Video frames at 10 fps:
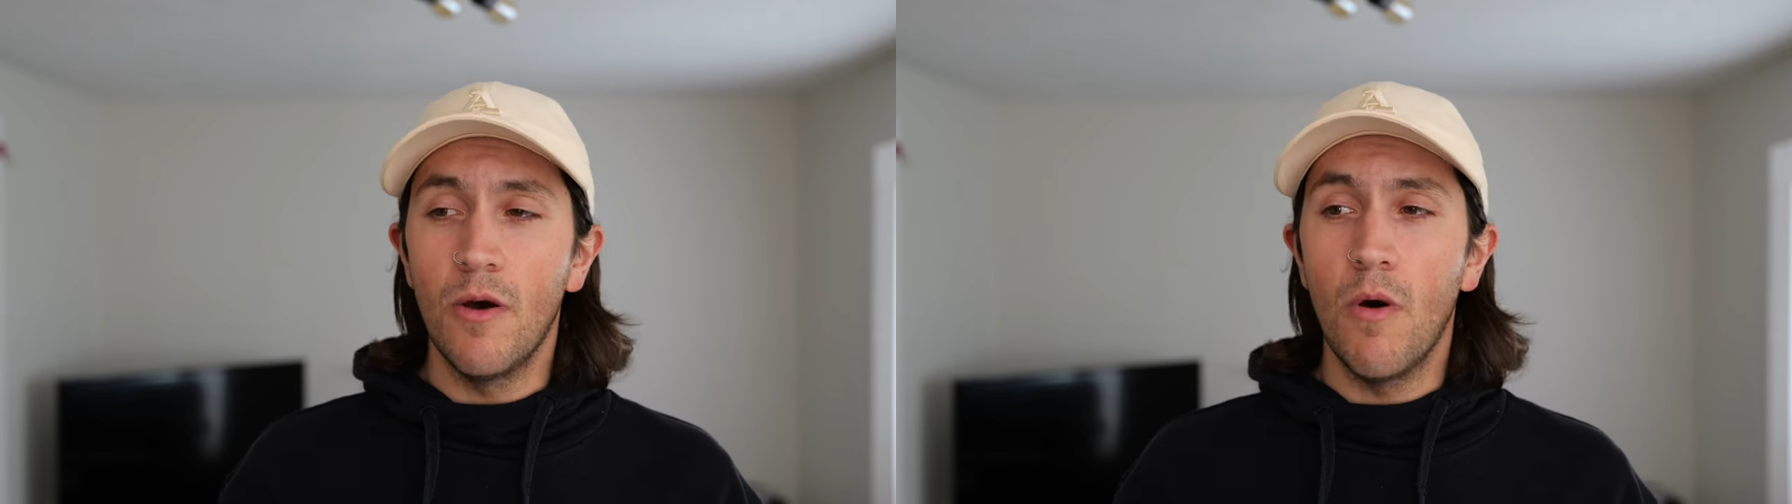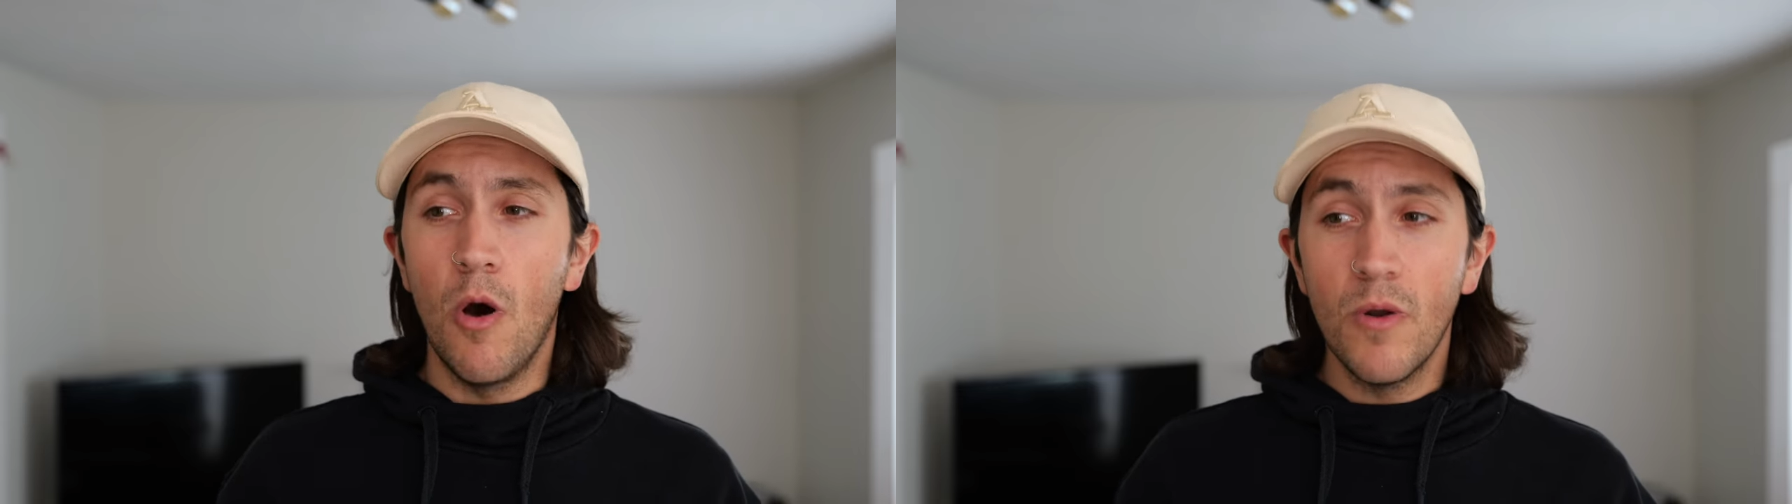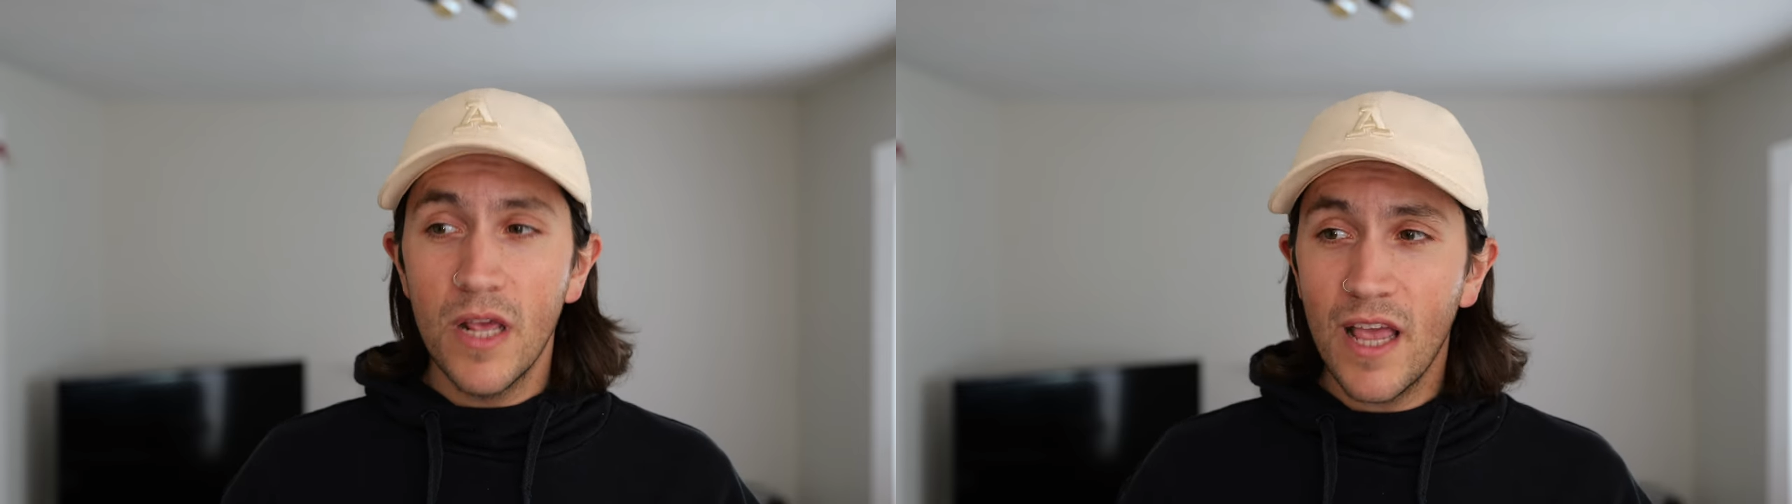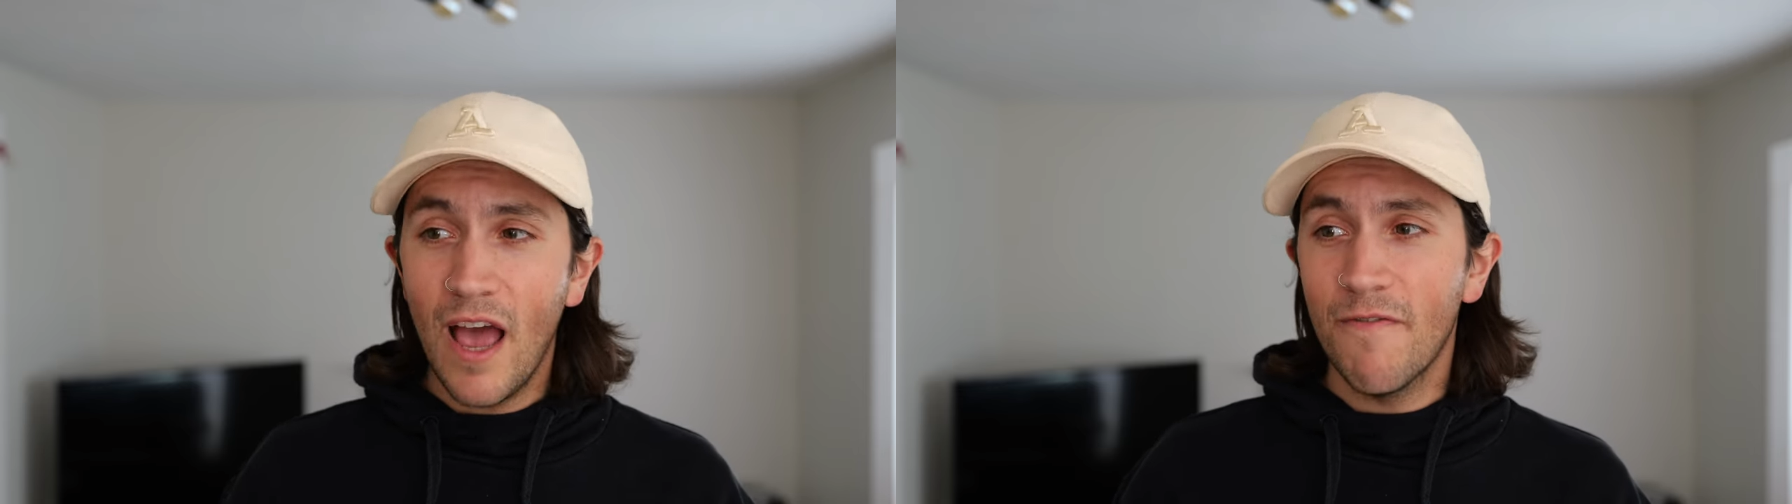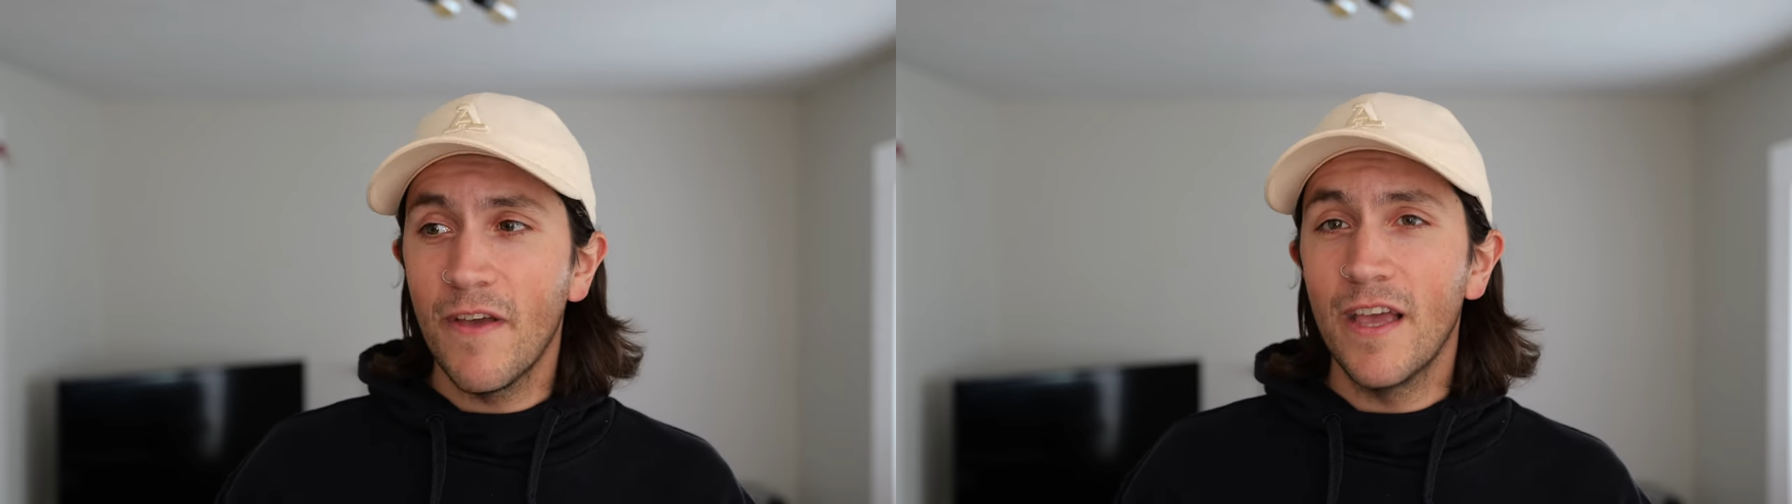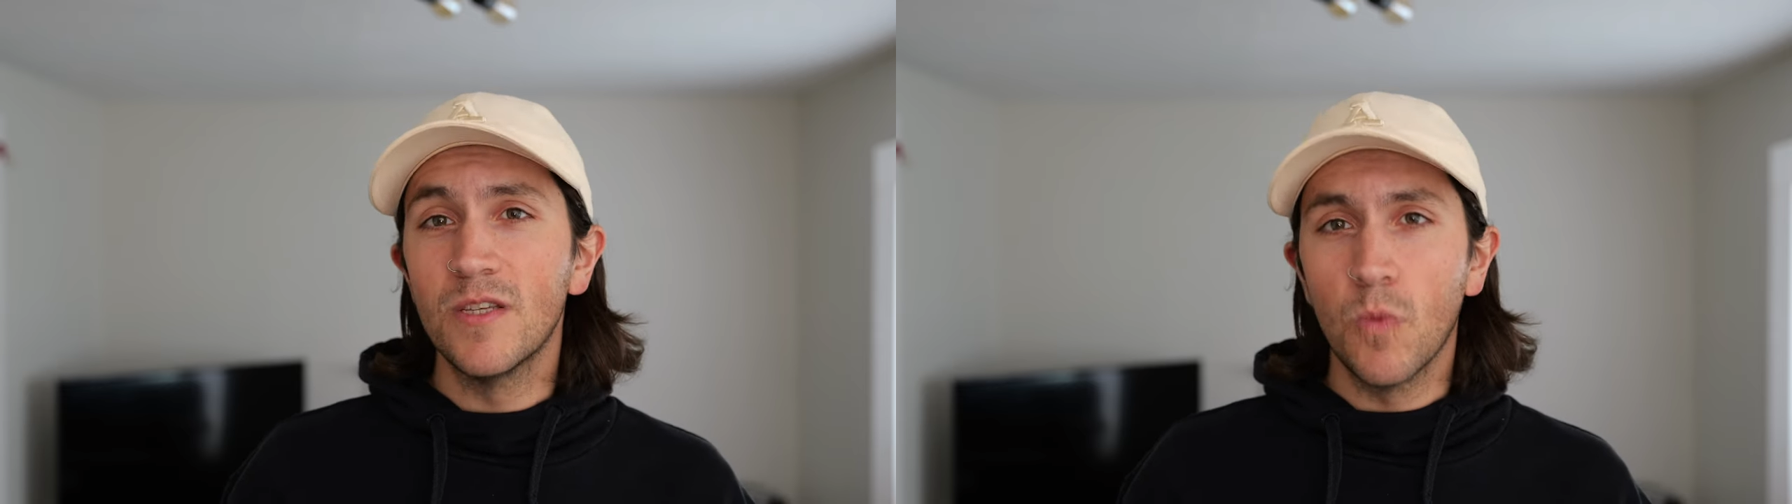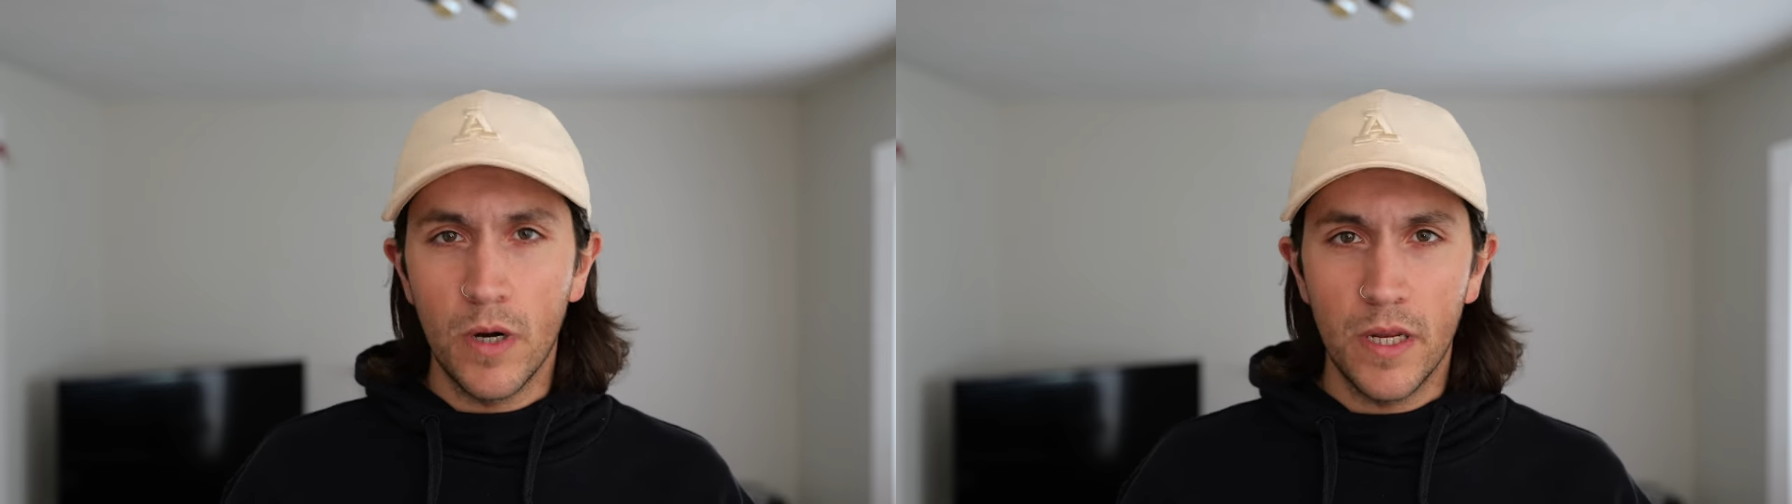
know, owning cafes,